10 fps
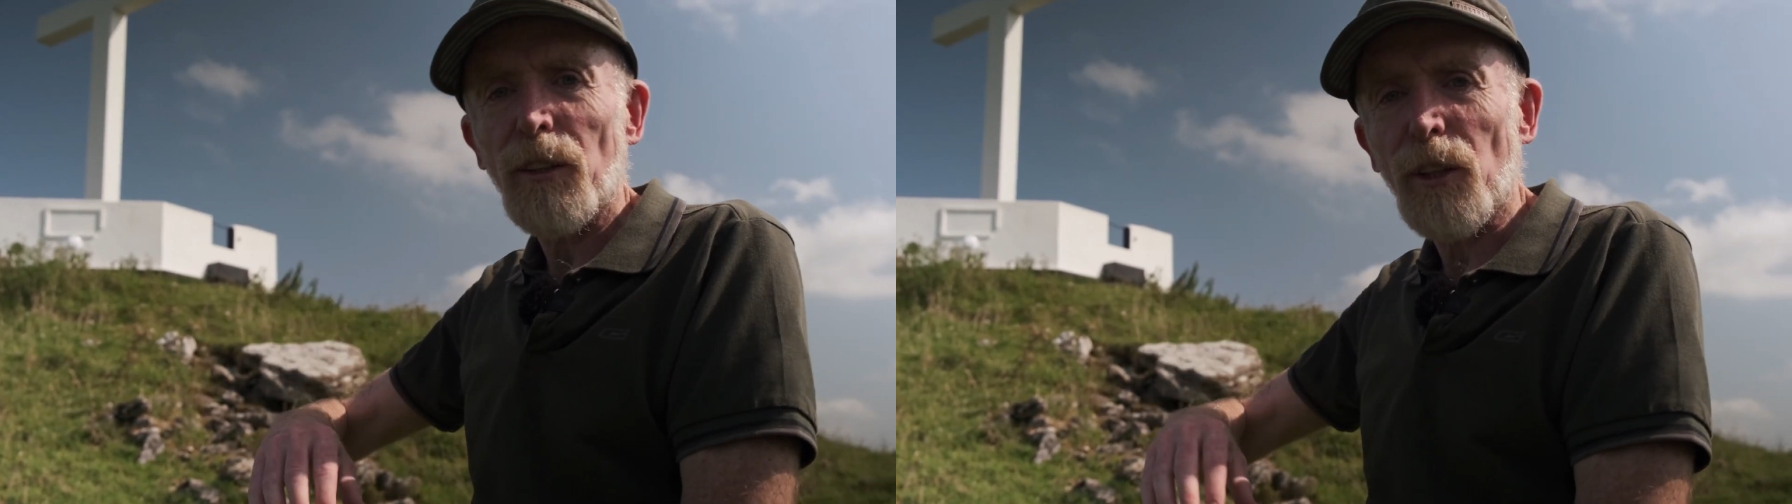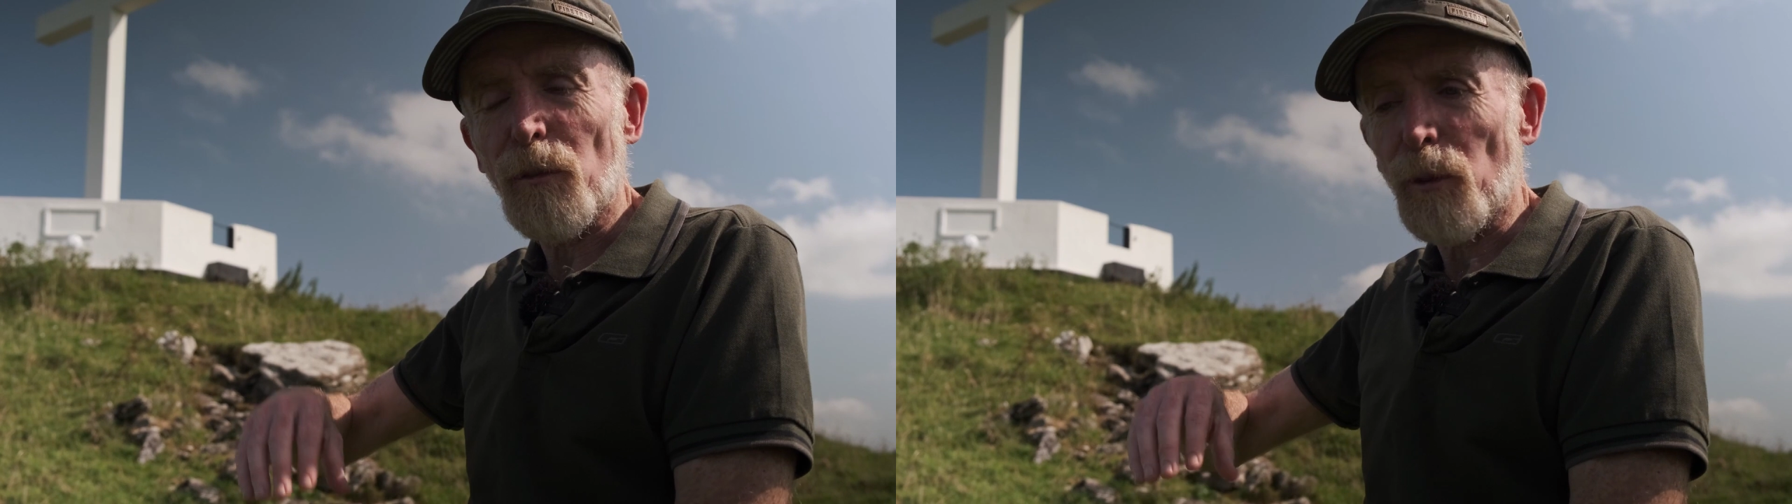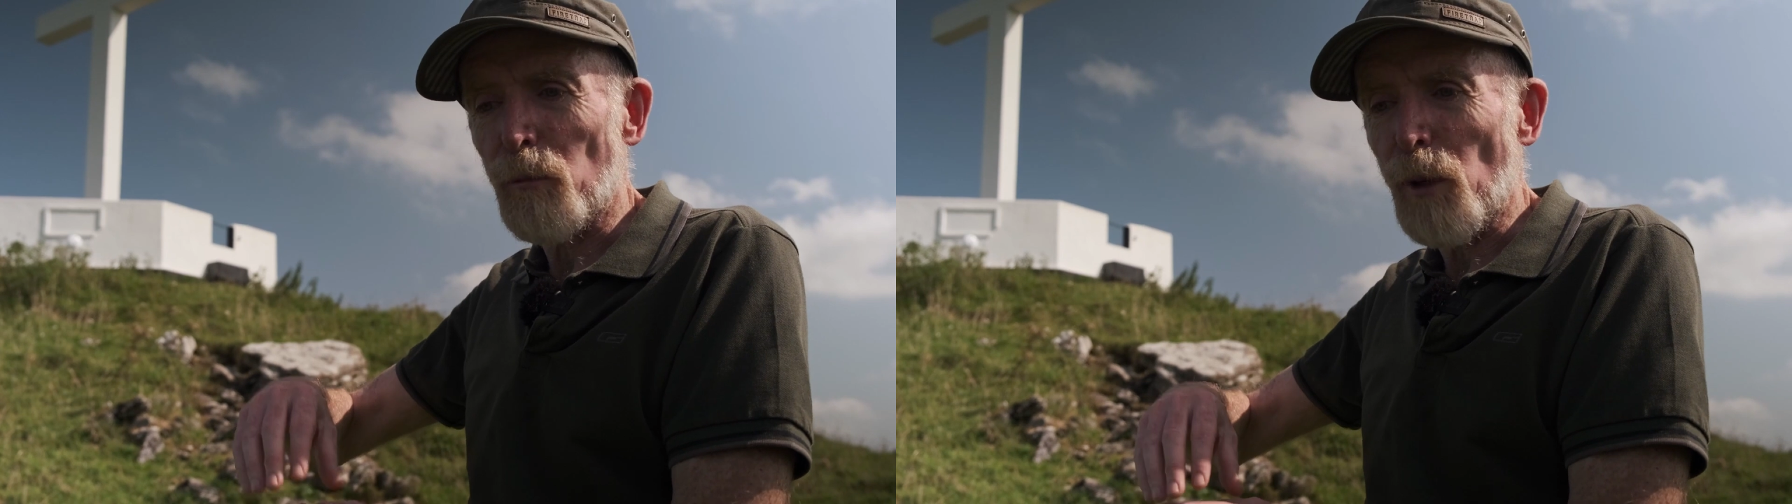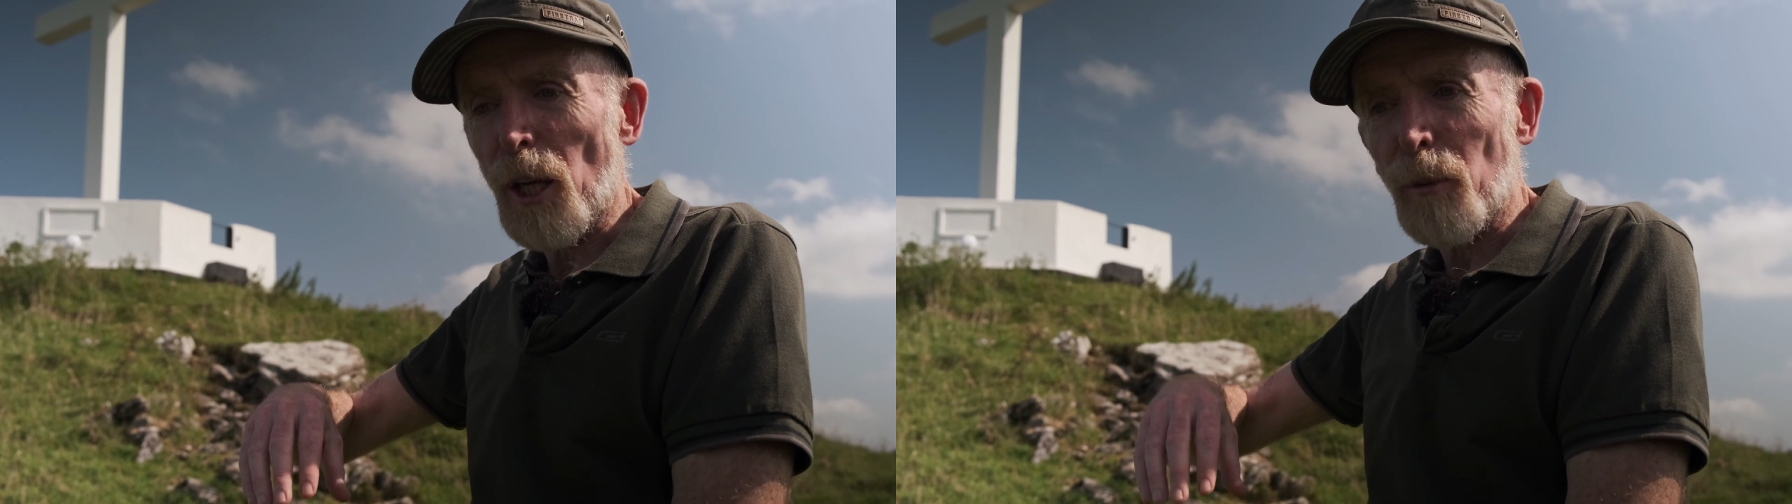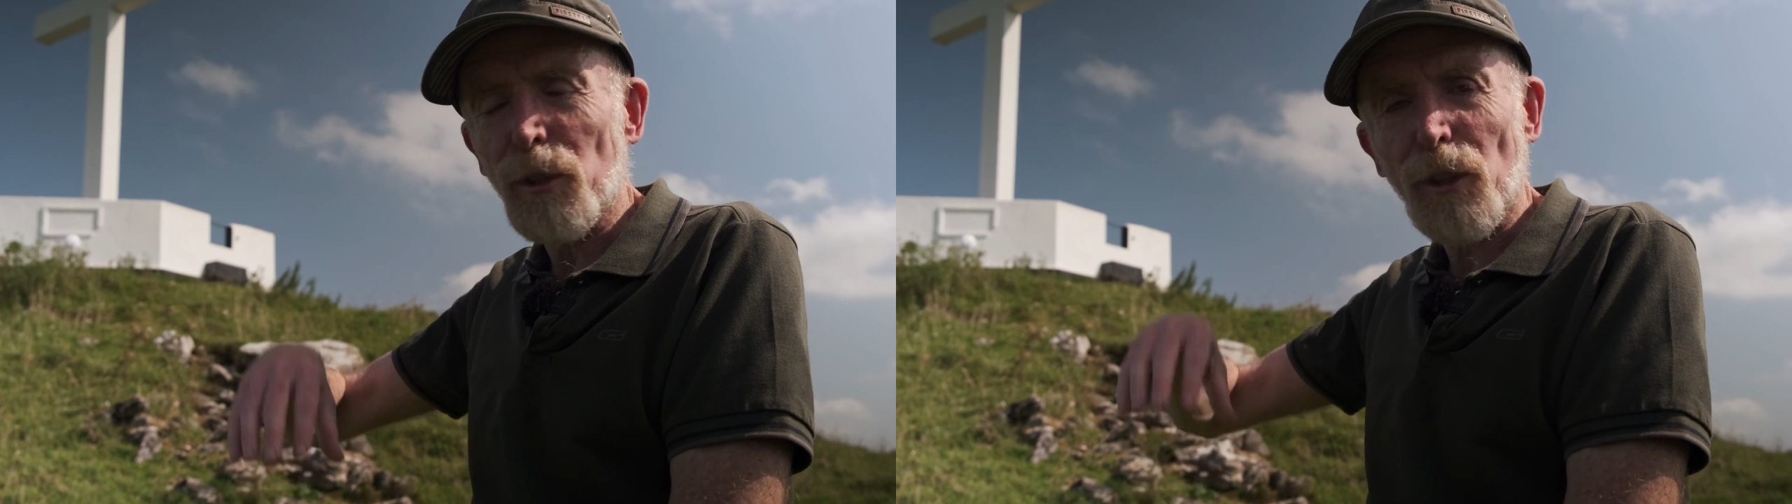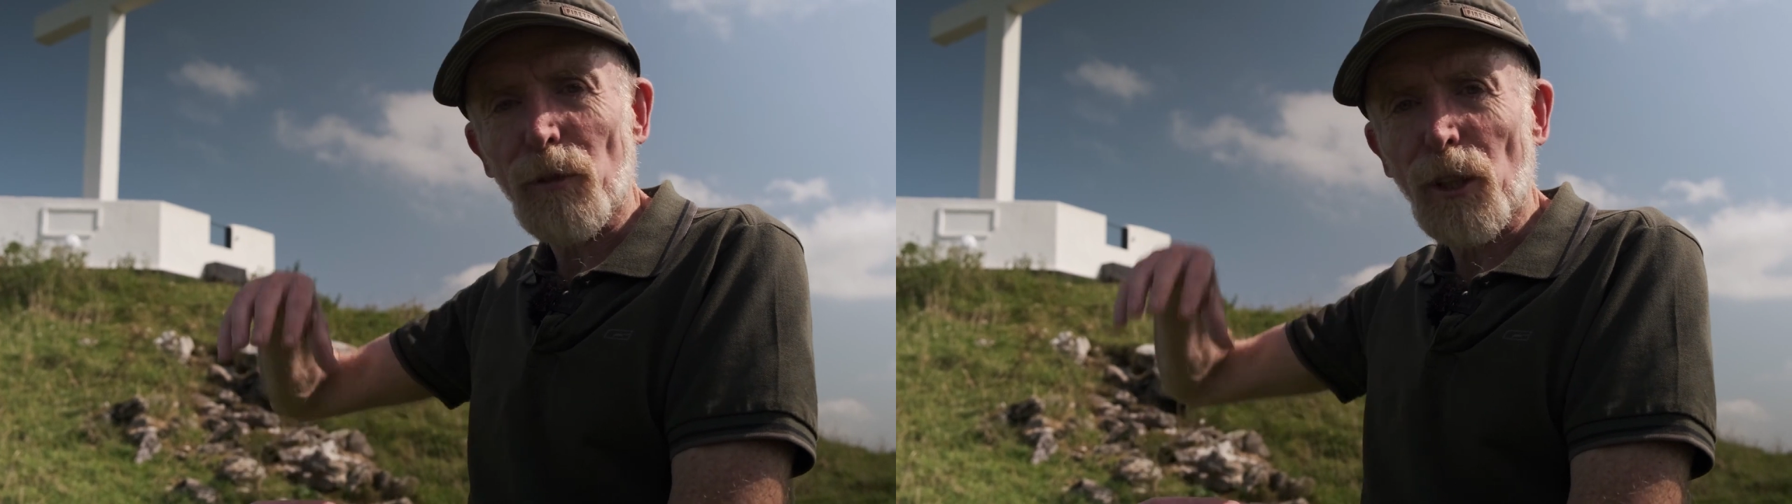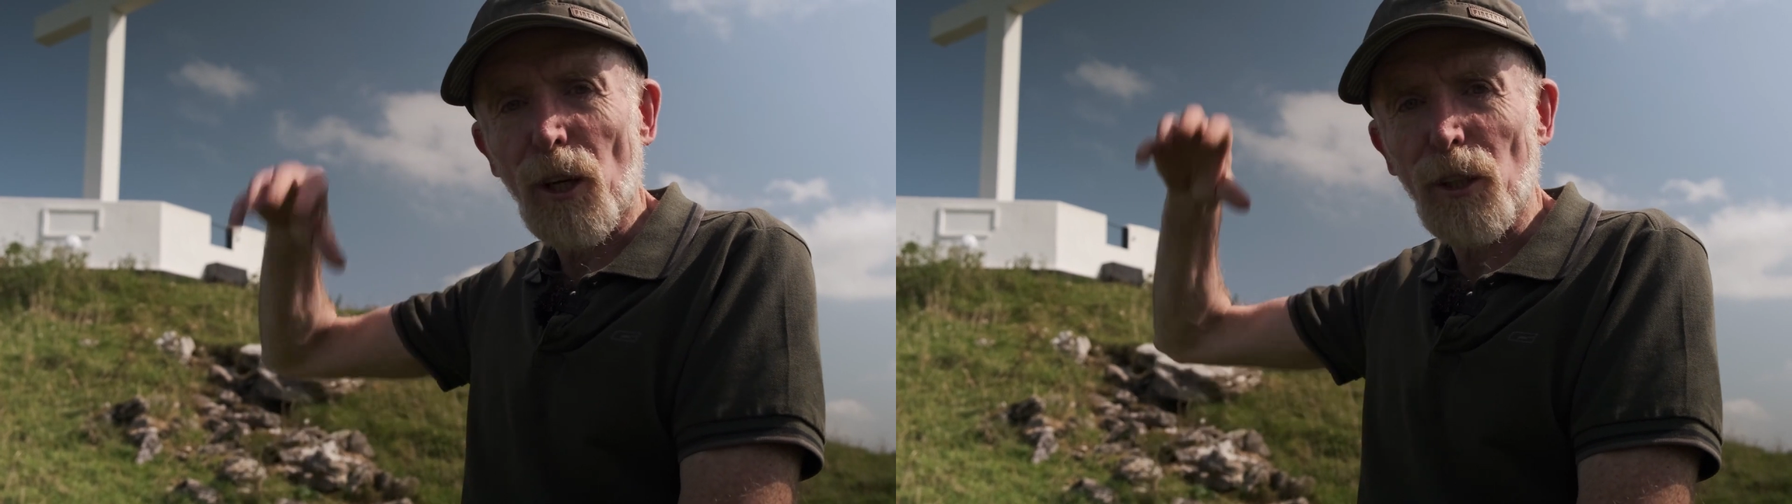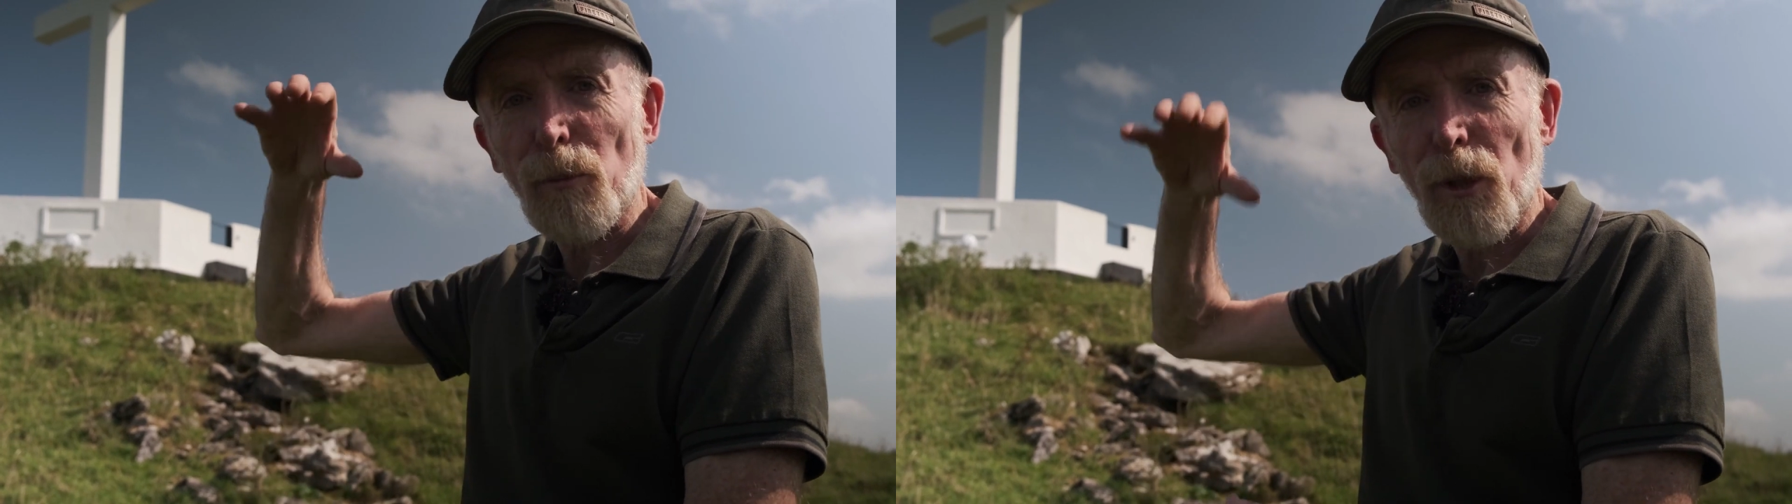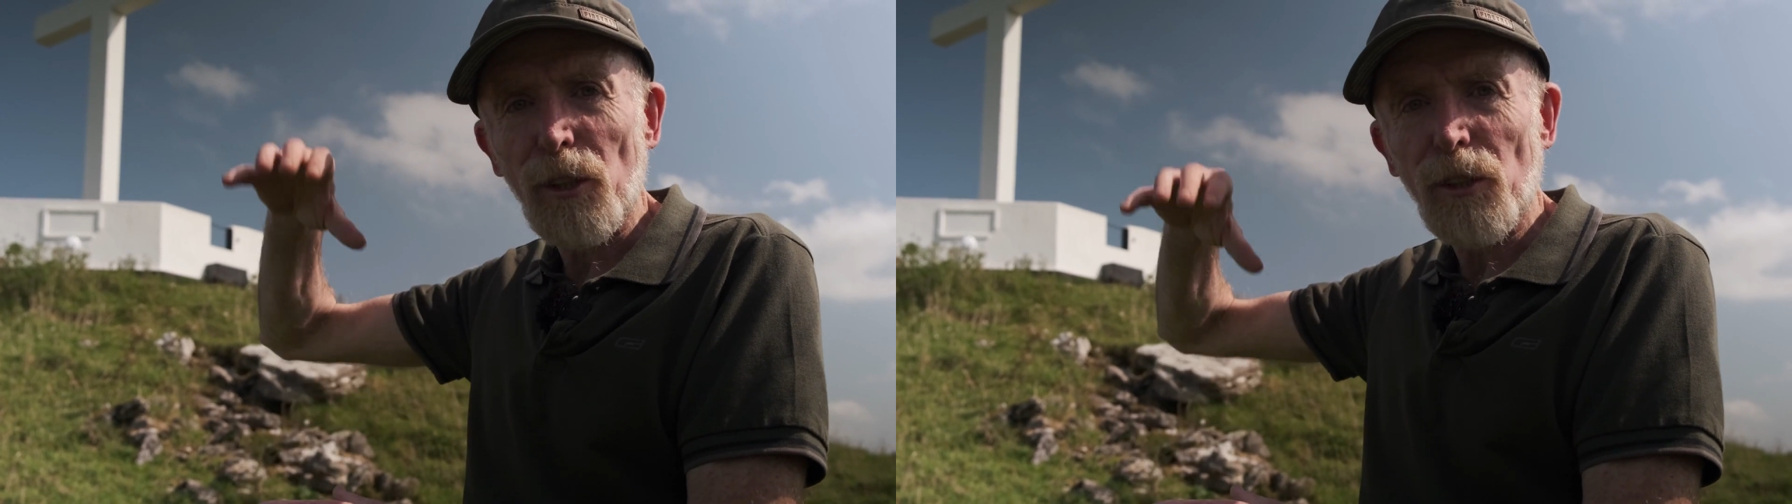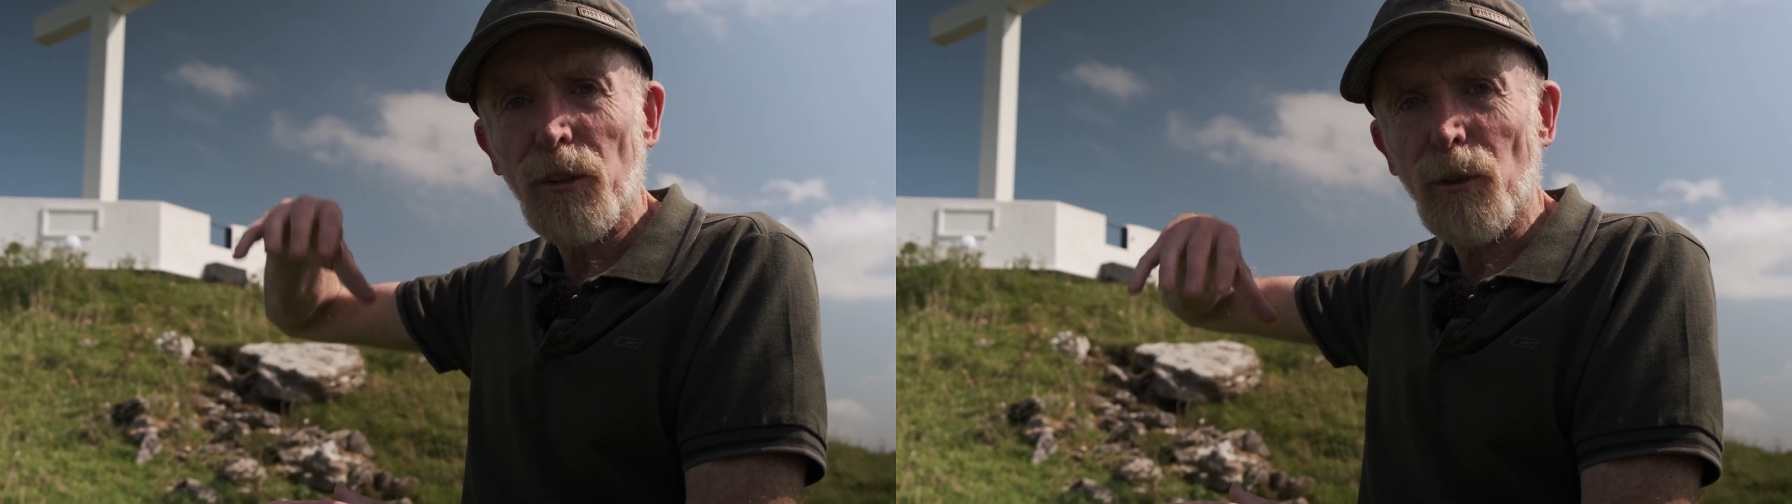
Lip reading: different realms of the cosmos,